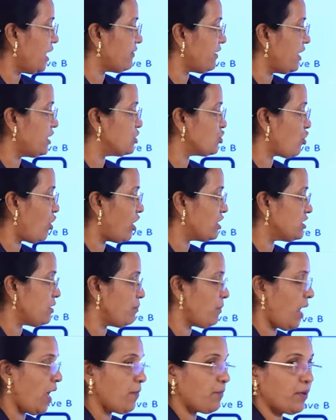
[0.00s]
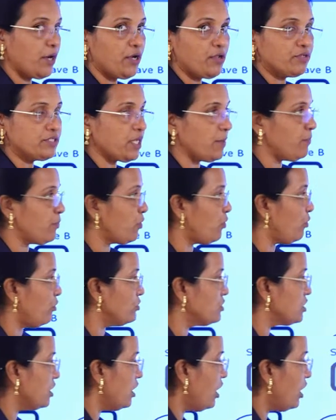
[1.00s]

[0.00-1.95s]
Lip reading: that is called the MapReduce approach,